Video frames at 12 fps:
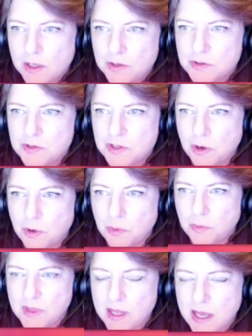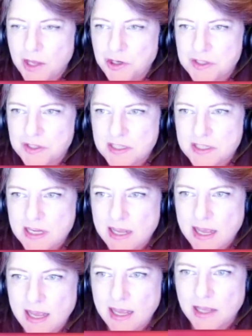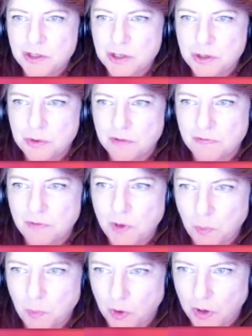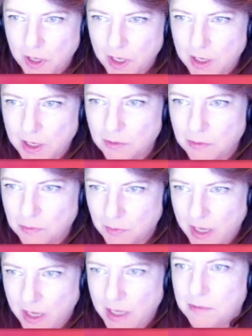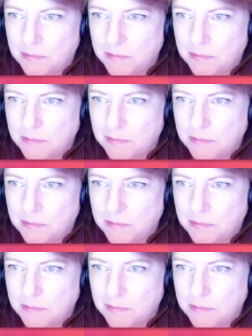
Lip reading: So the agency can't do the footwork, right?